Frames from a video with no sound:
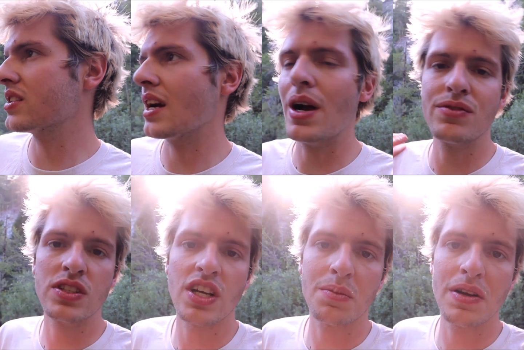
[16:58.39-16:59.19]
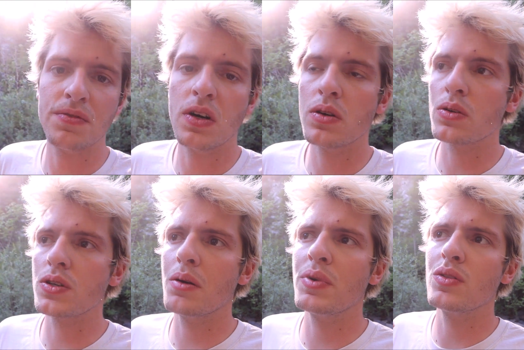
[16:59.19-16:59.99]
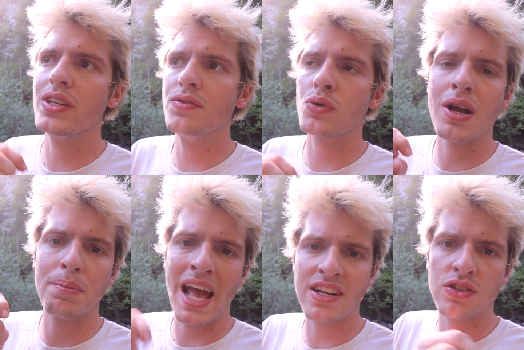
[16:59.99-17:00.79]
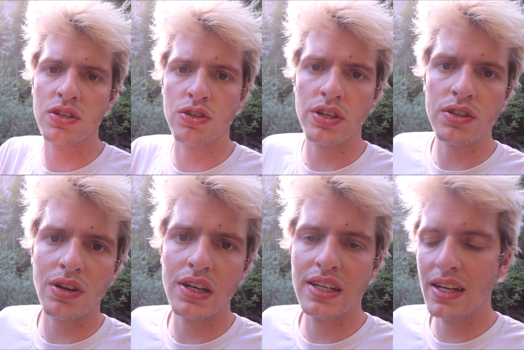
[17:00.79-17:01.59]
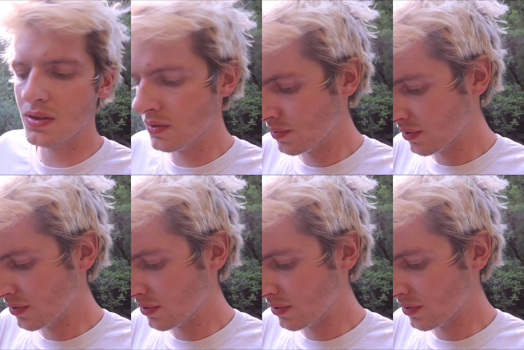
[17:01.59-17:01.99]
I'll have to check my phone, although I believe we're at Patrick Creek right now.